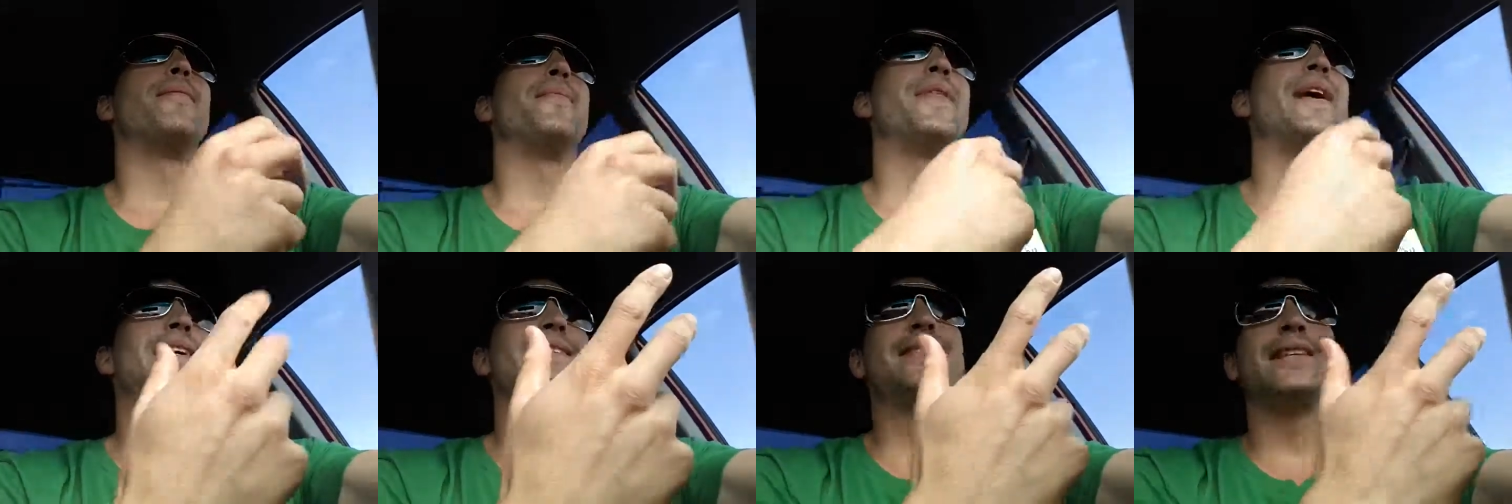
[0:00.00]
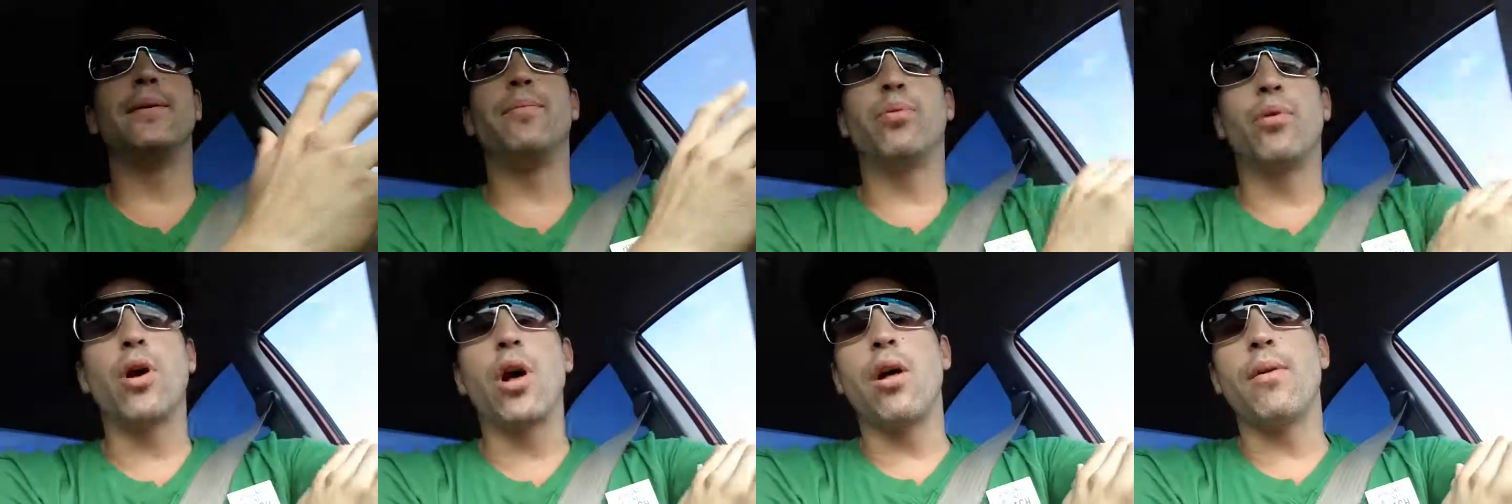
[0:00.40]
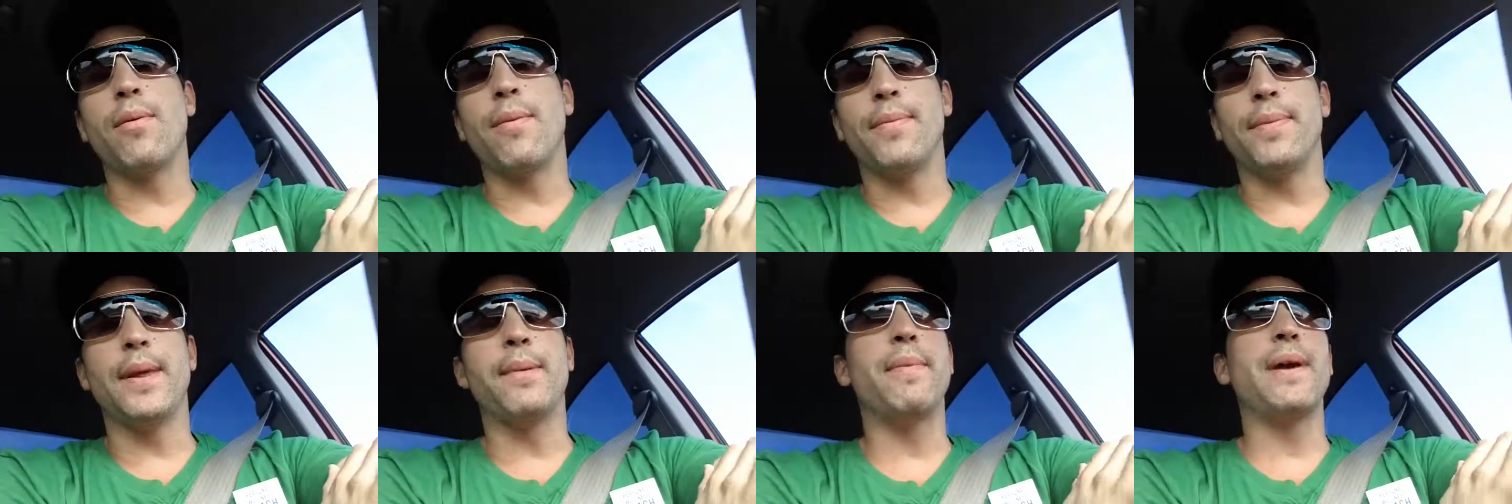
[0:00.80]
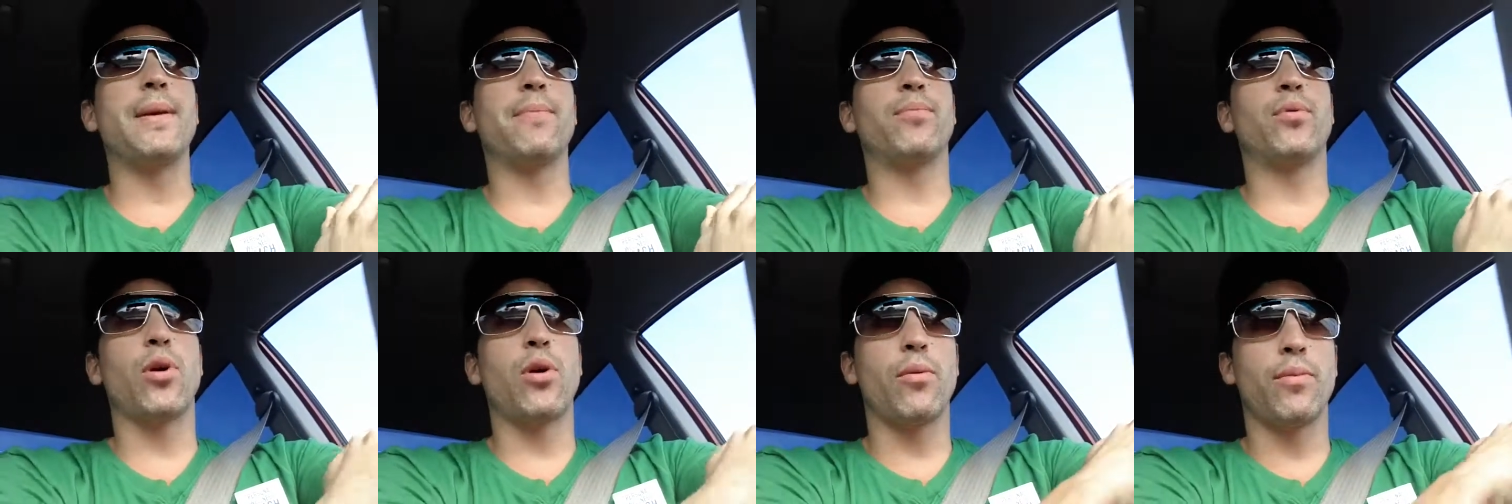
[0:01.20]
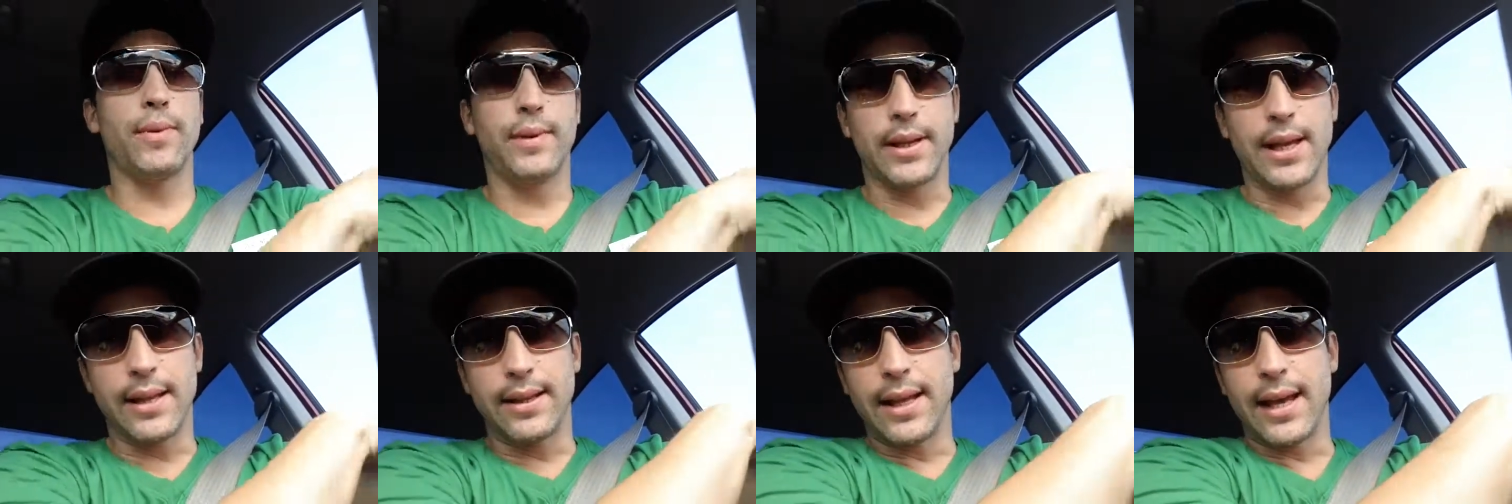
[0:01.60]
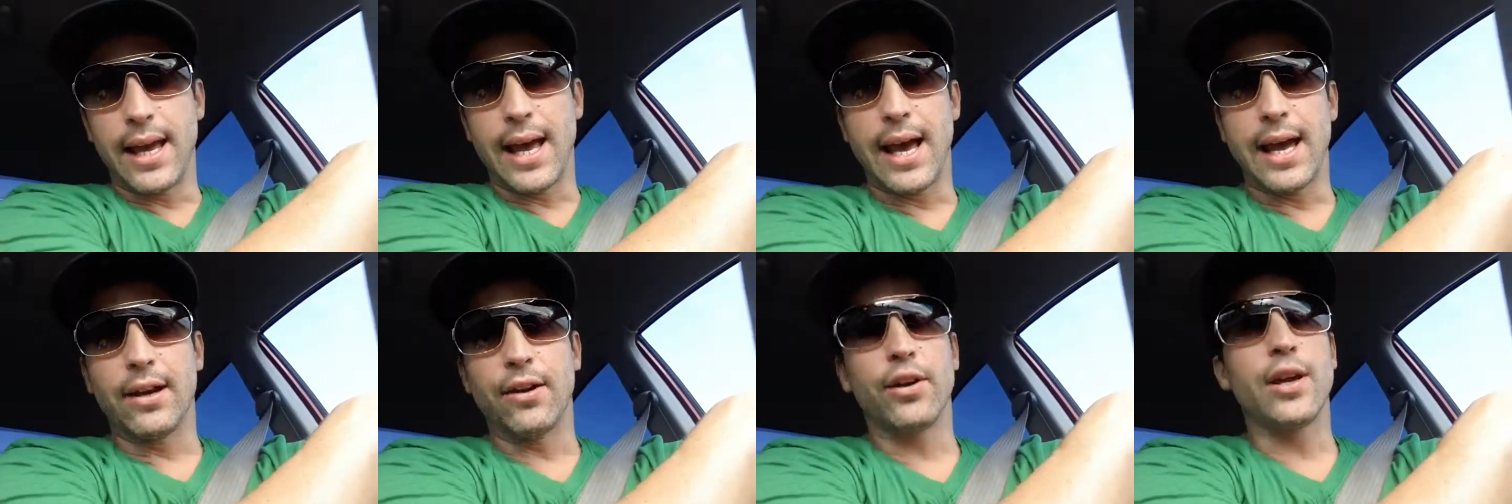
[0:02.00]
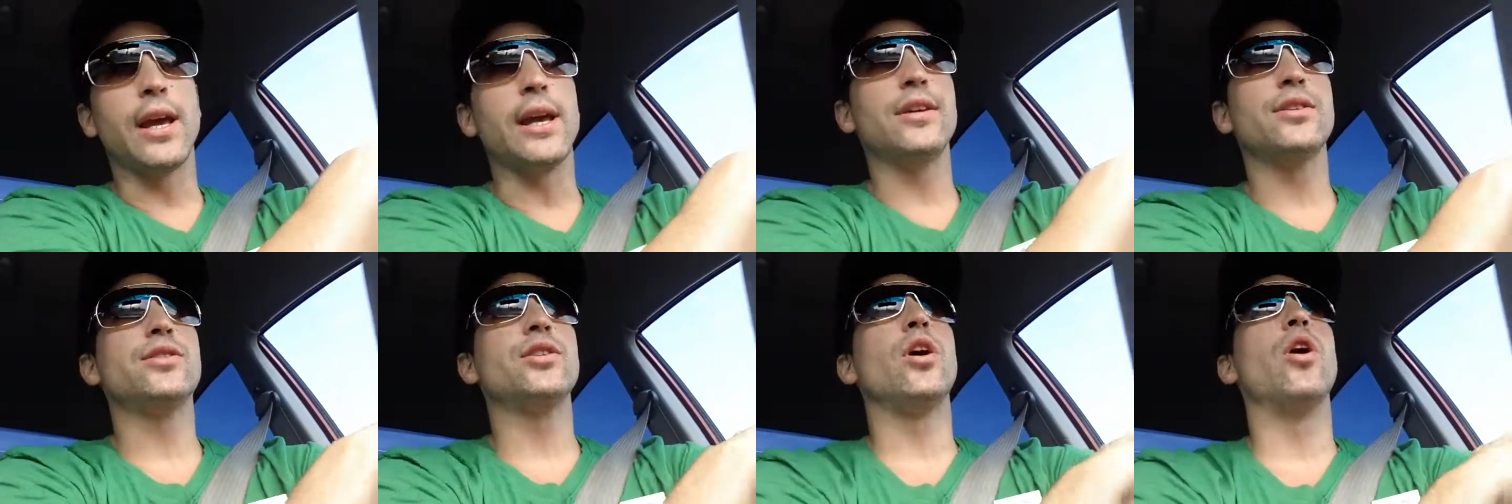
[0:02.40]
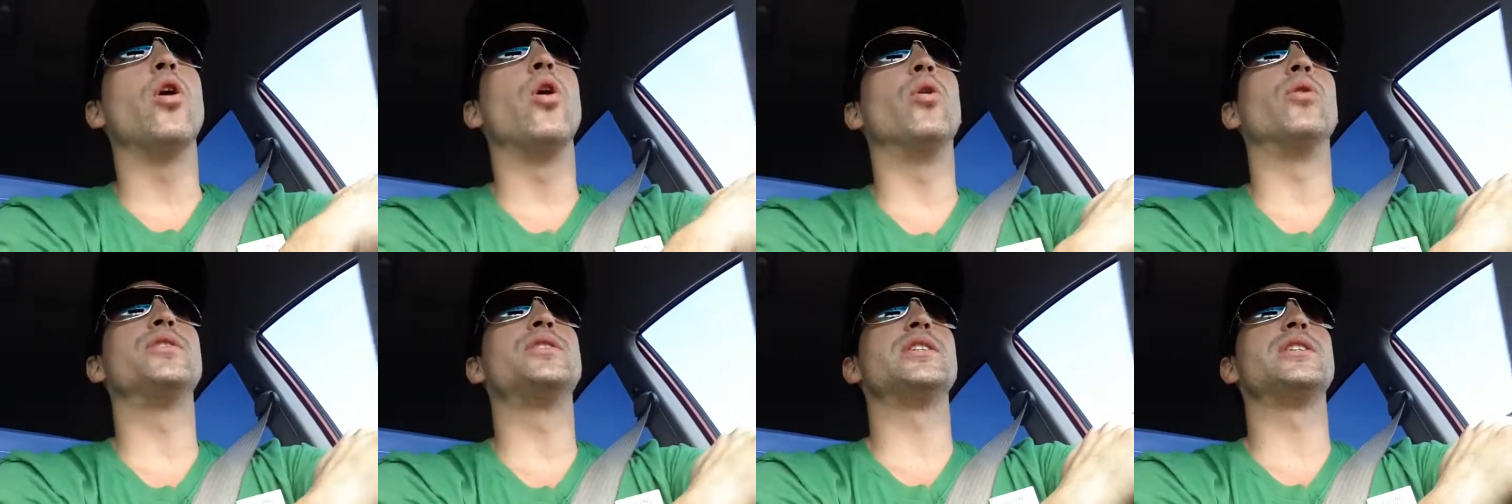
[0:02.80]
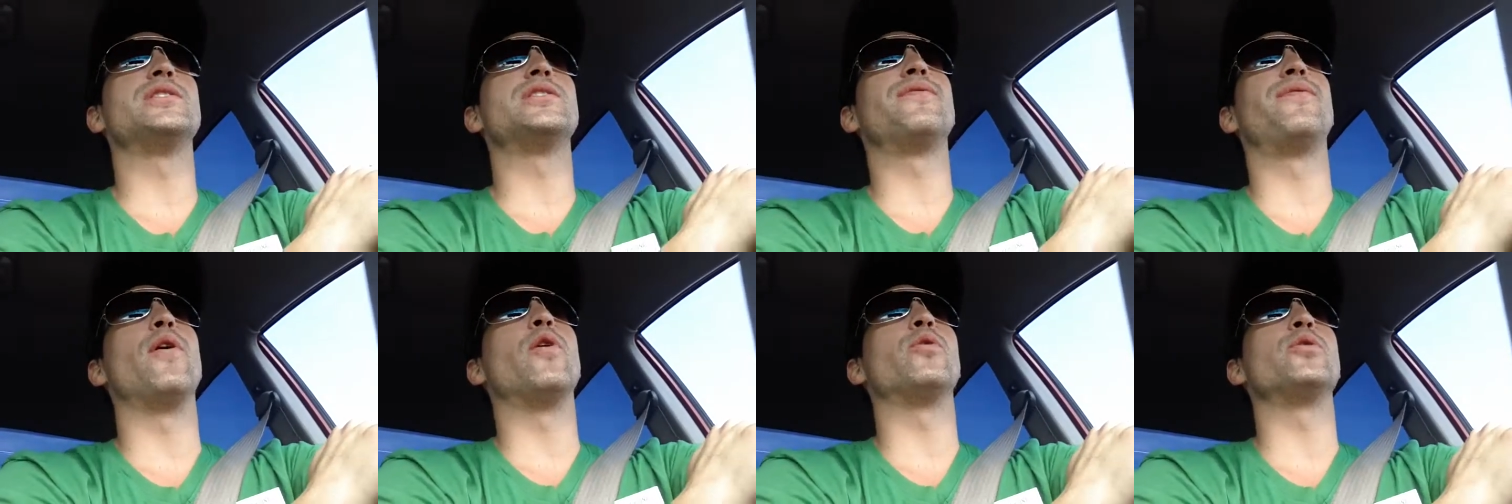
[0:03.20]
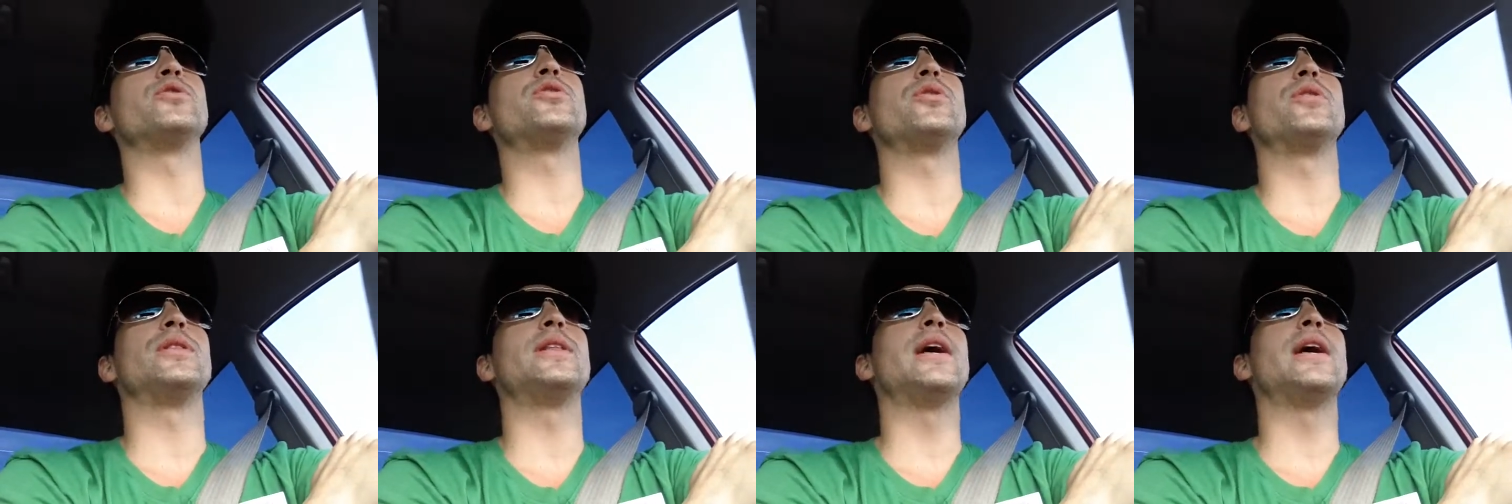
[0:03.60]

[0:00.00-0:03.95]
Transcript: that's the problem, the main problem that they had, okay? So just focus on